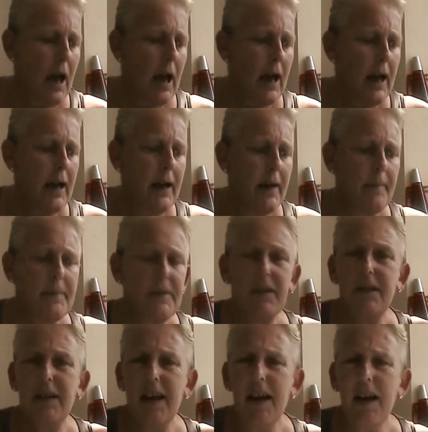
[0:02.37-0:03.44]

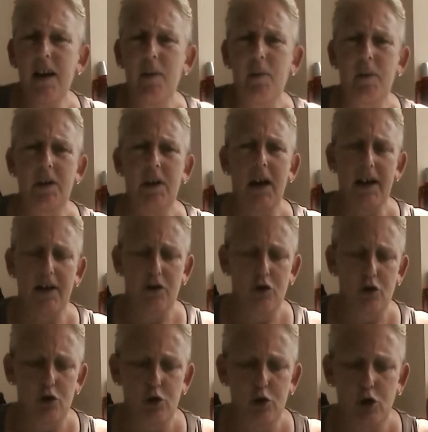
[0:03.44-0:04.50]
Today I would like
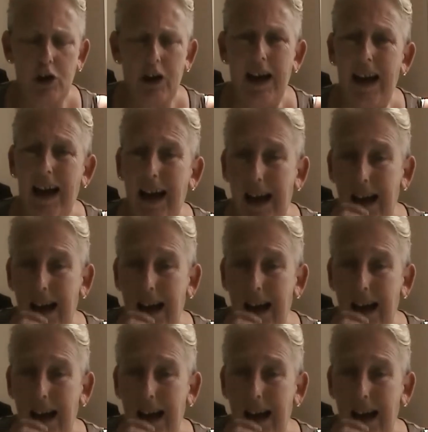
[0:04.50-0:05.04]
to look at